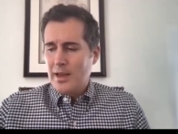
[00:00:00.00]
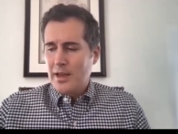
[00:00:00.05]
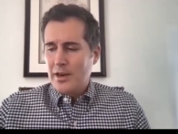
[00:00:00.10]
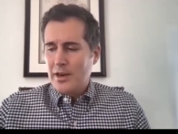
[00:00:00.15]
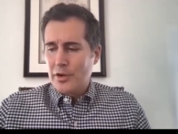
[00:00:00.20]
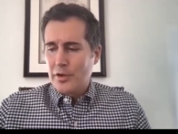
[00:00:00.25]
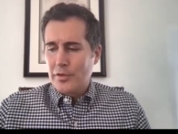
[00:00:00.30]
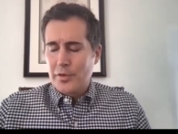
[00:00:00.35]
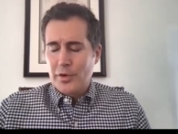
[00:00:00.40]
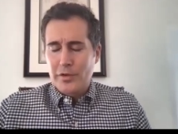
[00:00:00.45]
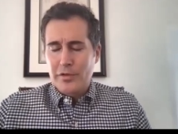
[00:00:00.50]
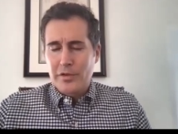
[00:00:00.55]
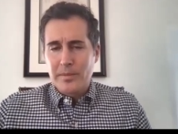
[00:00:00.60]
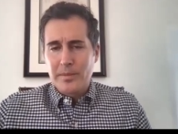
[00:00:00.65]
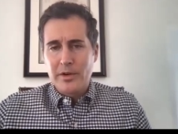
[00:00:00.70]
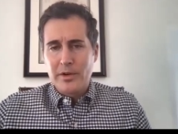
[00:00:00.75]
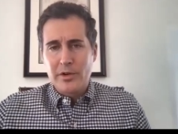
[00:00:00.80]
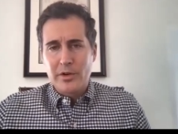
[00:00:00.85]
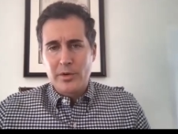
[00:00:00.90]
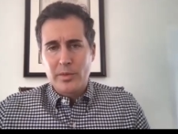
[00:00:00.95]
don't know if you're
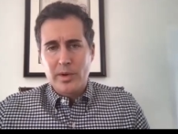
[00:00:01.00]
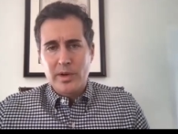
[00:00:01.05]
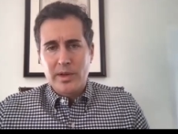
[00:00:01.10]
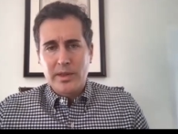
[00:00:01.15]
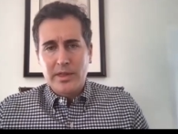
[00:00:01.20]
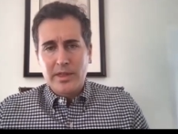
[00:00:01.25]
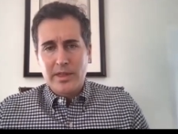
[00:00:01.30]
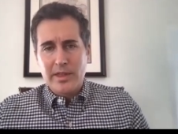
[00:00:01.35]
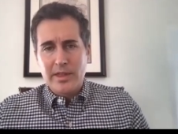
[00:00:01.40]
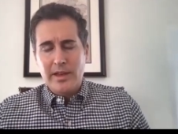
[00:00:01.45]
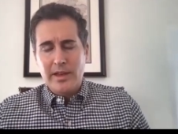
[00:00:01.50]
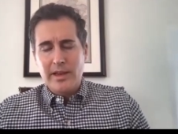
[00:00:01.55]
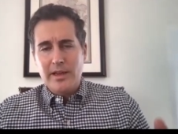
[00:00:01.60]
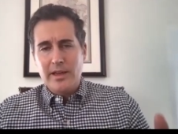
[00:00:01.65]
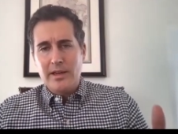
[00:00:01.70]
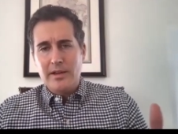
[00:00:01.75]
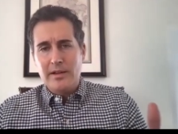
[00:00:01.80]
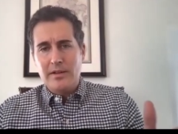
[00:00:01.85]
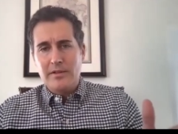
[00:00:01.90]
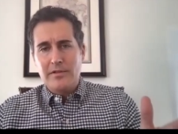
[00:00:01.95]
familiar with
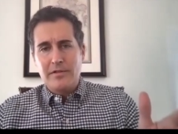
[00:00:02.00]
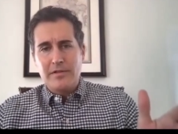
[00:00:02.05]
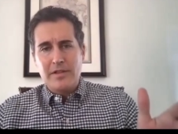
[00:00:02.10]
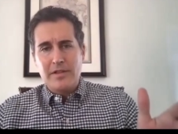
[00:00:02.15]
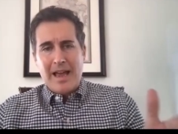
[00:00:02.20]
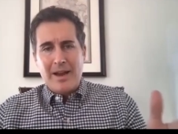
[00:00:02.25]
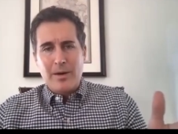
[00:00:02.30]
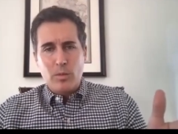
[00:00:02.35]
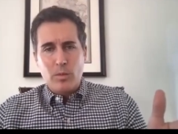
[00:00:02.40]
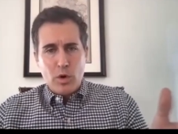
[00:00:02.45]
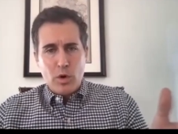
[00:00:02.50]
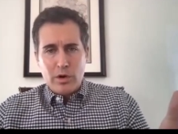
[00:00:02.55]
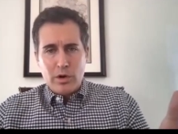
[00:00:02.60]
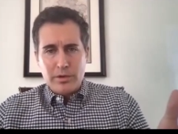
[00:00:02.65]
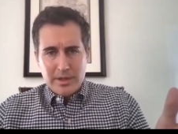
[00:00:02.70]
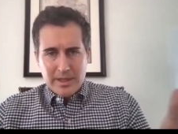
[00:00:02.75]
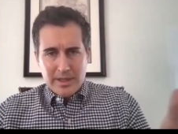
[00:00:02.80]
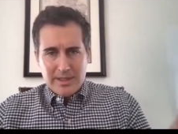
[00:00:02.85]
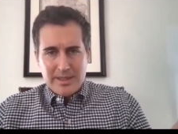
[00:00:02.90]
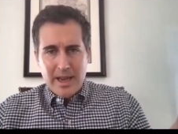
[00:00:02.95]
the
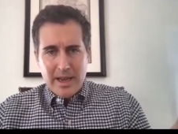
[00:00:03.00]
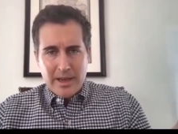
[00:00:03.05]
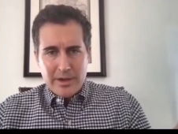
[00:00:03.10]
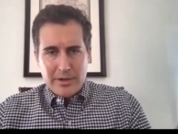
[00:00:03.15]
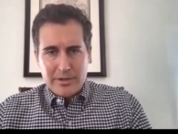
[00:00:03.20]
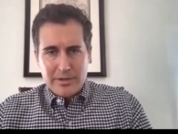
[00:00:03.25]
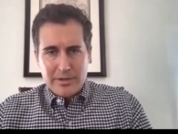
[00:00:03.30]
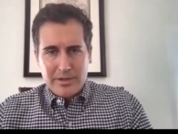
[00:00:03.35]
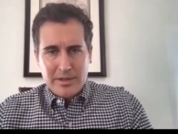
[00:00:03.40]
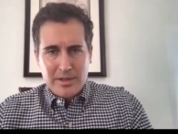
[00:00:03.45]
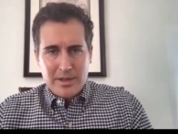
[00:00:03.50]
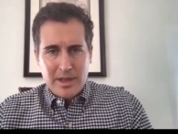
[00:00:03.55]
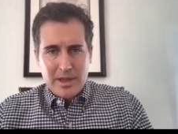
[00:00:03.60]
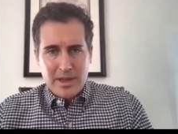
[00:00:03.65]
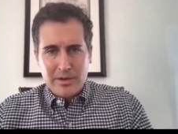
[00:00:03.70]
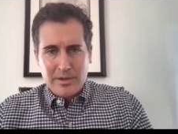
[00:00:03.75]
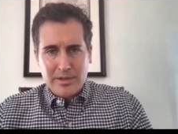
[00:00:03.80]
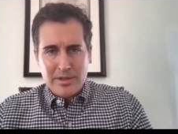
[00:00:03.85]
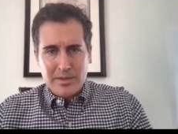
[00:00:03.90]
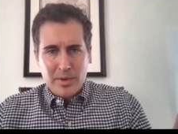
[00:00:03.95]
flat-walled containers. They
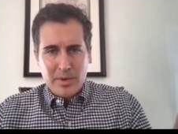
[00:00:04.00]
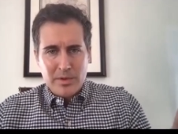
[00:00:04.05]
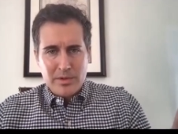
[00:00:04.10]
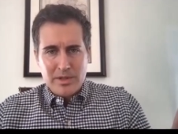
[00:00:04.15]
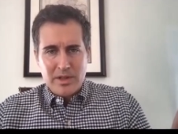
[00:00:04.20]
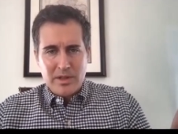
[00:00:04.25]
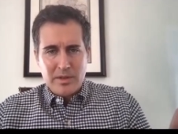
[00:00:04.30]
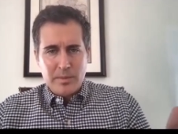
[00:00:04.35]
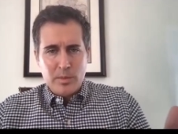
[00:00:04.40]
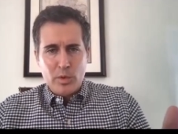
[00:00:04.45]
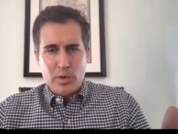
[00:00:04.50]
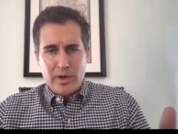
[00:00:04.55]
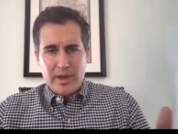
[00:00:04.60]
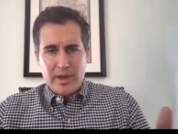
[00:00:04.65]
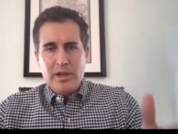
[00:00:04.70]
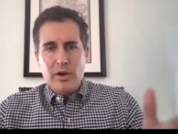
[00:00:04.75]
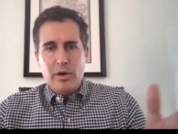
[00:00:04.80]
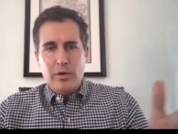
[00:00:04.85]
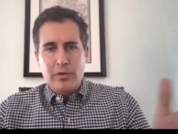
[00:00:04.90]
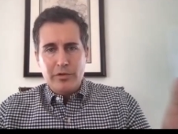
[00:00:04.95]
are supposedly the more
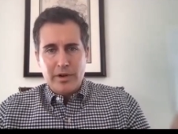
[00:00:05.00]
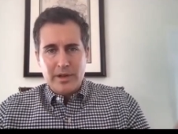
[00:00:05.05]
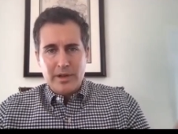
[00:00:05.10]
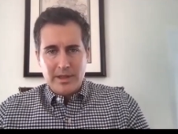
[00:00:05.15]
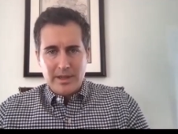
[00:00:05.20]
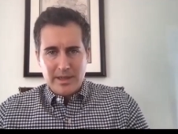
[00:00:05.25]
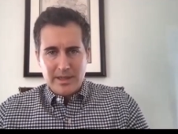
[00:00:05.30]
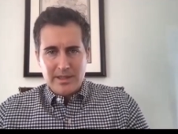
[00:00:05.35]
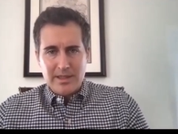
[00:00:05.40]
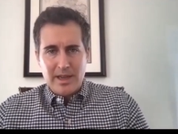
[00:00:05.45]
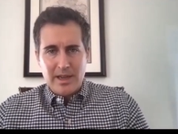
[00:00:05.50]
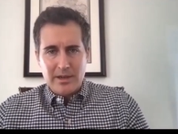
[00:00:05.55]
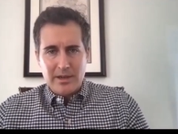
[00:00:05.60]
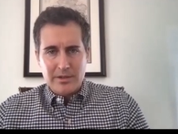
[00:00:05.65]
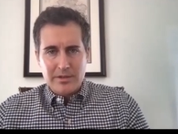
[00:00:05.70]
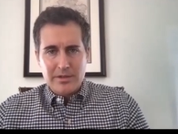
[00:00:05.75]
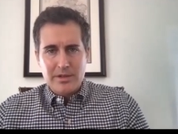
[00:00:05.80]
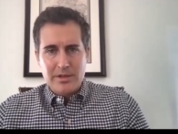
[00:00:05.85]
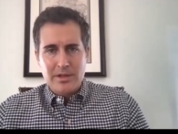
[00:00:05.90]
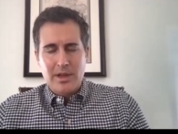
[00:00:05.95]
eco-friendly
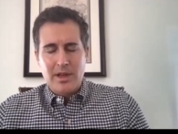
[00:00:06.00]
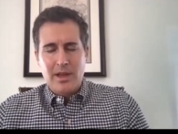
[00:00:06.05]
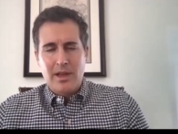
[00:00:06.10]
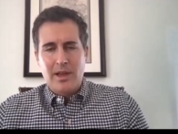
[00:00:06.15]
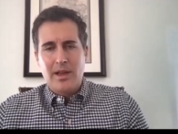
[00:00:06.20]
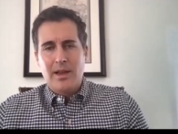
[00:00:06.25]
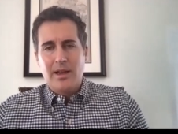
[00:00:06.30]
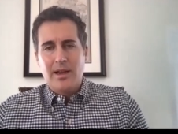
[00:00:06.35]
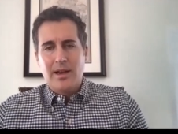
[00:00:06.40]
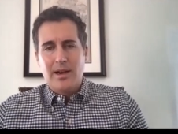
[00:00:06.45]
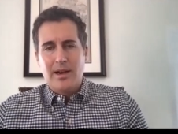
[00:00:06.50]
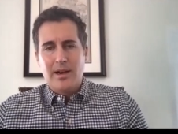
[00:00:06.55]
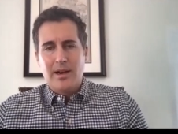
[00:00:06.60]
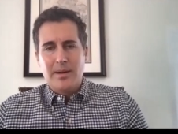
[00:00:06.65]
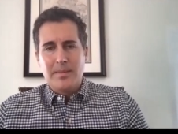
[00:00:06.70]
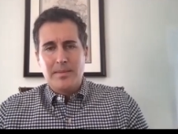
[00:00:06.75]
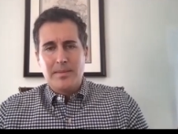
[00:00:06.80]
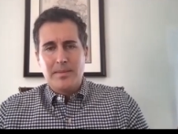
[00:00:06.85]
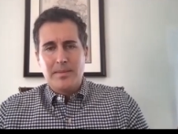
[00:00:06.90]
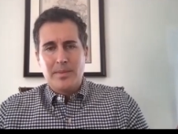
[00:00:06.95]
containers.
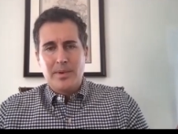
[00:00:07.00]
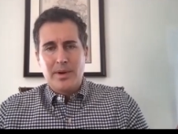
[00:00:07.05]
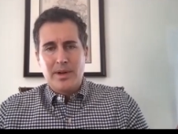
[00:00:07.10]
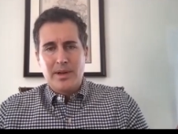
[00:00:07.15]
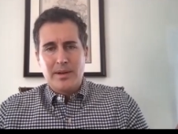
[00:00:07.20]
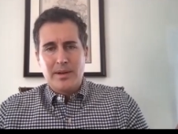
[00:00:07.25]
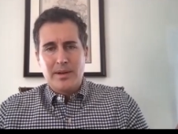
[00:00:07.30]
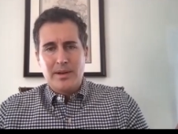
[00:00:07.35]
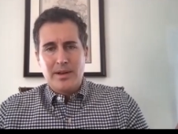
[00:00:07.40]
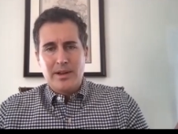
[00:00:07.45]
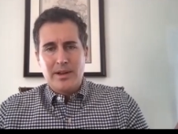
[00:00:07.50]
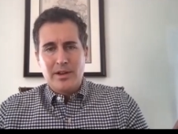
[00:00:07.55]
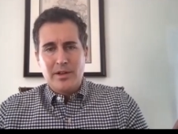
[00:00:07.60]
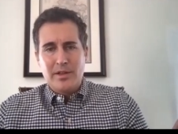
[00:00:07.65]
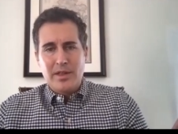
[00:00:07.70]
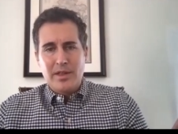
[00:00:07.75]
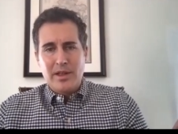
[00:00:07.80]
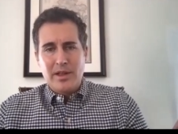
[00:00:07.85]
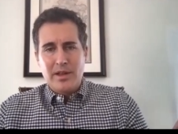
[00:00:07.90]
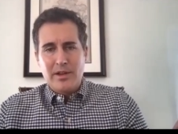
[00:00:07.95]
But, you know,
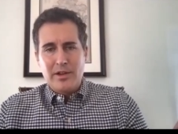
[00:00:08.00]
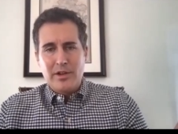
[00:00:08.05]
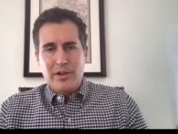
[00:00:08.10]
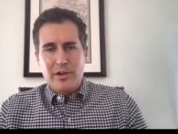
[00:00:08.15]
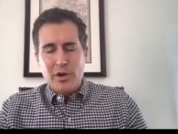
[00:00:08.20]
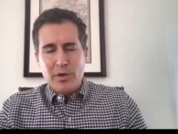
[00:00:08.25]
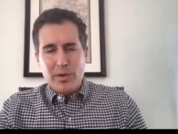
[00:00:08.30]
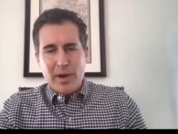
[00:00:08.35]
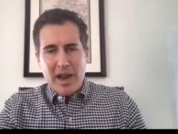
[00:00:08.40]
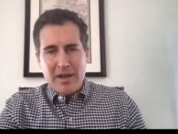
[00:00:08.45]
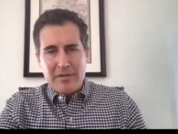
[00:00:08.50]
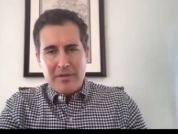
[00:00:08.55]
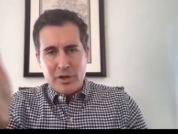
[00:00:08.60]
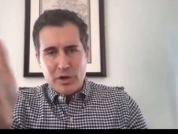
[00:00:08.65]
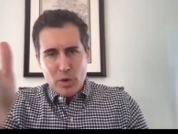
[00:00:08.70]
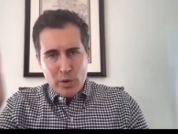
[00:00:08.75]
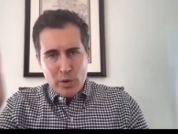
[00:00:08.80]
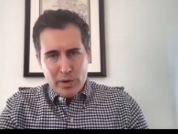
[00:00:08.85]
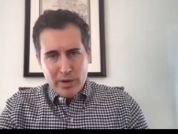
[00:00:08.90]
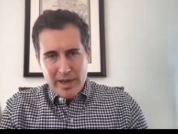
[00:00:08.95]
you don't have the
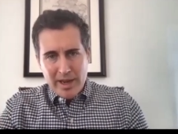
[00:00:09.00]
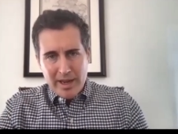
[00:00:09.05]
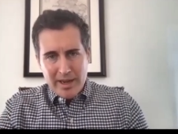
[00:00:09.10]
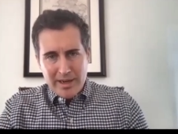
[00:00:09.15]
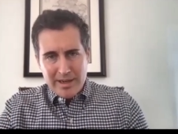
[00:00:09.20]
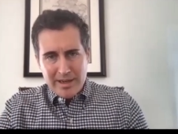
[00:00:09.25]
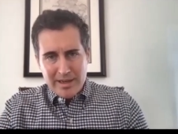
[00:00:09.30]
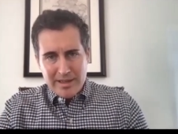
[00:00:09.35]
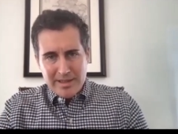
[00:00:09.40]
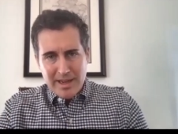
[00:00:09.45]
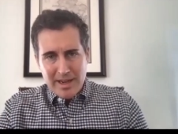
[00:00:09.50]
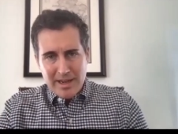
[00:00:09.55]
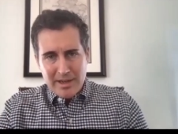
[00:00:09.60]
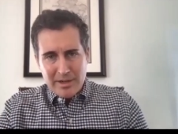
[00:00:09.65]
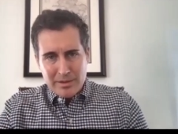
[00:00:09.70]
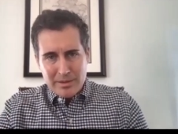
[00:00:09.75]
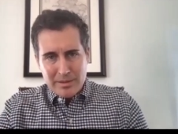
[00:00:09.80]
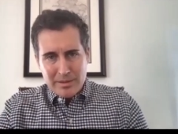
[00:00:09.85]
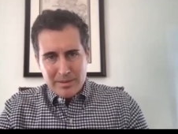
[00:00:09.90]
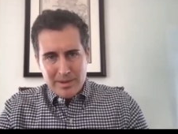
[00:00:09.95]
corrugated
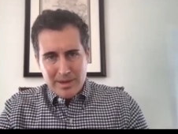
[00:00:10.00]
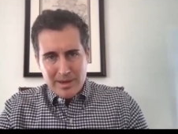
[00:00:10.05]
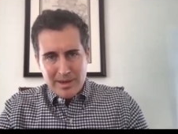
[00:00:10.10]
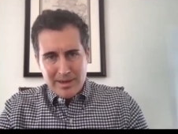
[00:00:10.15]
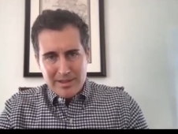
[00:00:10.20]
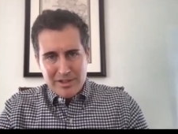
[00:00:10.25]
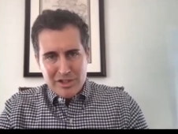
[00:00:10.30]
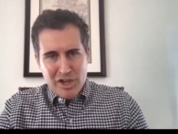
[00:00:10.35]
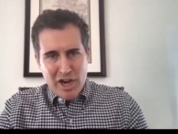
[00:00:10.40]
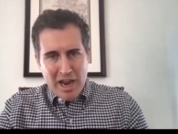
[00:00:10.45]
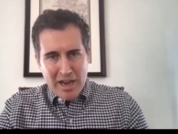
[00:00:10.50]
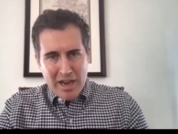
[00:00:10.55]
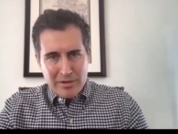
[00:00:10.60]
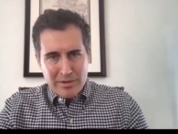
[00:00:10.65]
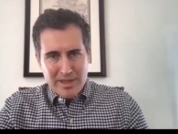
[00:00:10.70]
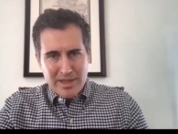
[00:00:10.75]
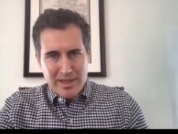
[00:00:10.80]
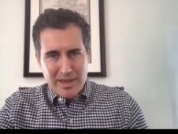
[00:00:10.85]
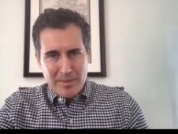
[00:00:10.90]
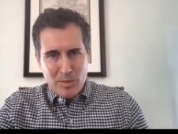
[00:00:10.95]
container
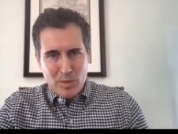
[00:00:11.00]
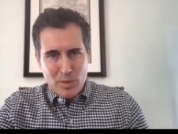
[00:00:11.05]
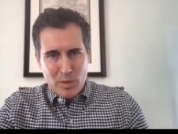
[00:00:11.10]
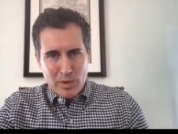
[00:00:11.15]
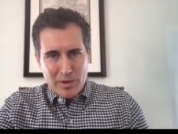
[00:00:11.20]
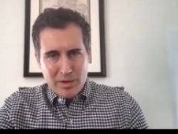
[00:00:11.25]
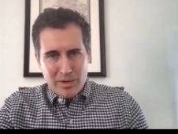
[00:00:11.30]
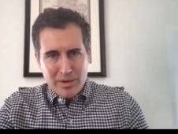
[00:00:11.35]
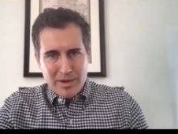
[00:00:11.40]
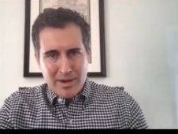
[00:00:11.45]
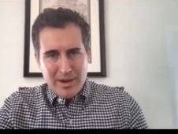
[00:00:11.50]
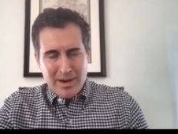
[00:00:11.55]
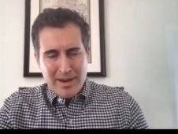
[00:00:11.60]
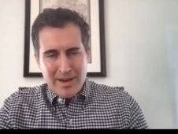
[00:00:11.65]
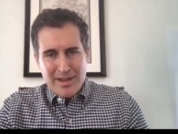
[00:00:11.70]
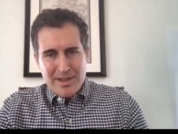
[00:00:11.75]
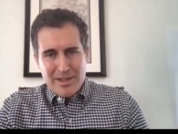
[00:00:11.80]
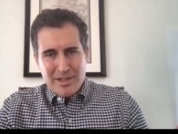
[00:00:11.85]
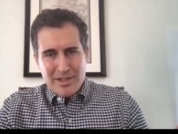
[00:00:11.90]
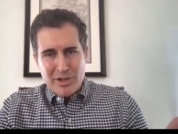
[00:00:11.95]
channels anymore.
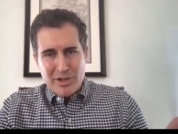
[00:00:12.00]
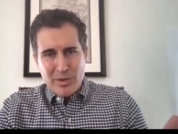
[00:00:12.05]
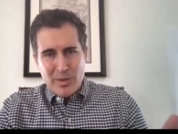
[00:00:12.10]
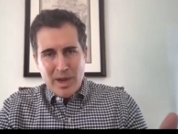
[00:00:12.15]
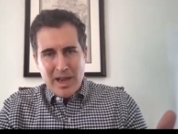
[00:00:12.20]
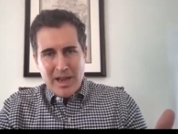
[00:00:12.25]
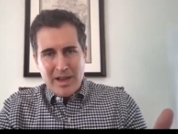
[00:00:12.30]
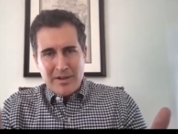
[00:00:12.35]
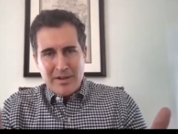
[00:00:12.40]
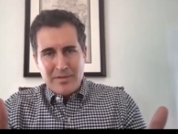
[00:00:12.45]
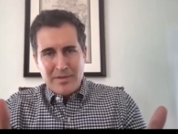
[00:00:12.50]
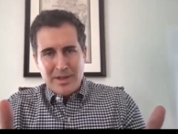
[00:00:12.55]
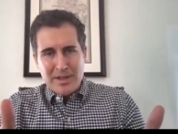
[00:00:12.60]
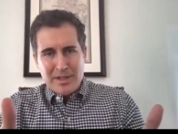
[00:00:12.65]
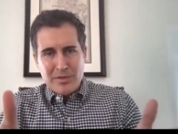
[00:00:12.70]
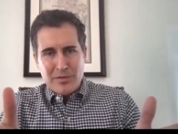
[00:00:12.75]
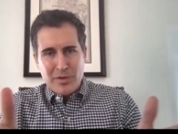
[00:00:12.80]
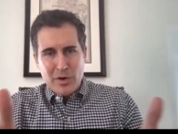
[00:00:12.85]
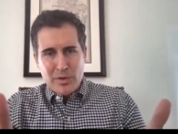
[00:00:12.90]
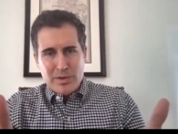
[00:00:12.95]
So you have
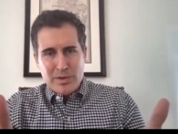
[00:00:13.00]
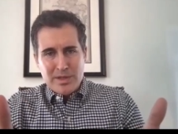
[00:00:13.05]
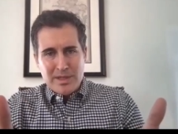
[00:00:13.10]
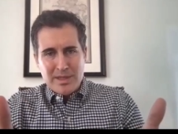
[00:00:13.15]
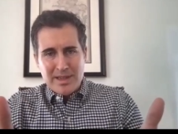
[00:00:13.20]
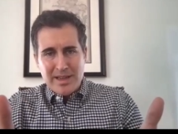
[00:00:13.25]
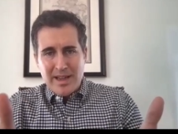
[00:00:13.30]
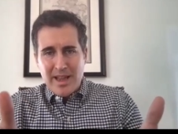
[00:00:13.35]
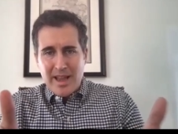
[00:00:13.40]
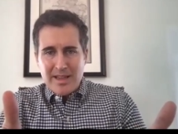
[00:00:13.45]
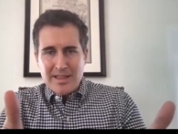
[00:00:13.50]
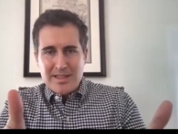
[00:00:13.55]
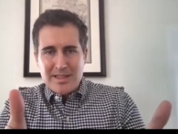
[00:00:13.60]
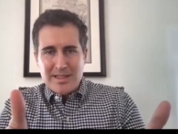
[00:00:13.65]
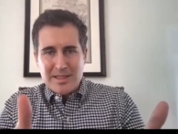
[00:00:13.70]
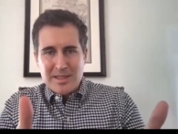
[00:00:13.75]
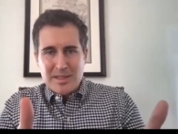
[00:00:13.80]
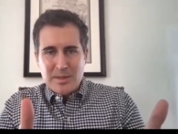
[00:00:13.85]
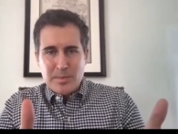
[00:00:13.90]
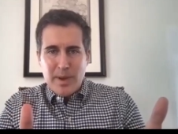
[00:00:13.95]
these frozen
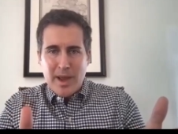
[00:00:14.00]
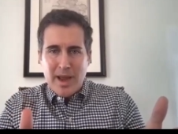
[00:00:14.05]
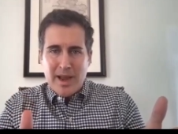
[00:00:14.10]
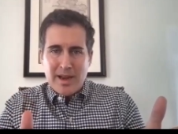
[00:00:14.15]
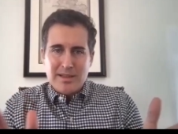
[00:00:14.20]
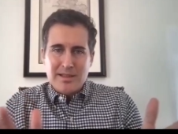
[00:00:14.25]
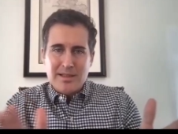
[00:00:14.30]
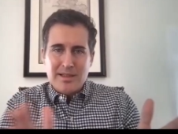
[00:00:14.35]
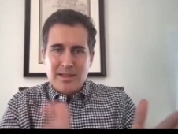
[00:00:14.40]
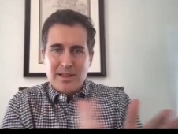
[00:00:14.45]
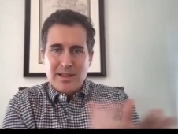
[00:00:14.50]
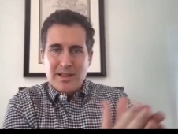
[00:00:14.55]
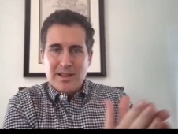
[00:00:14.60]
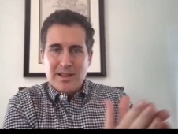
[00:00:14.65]
cases packed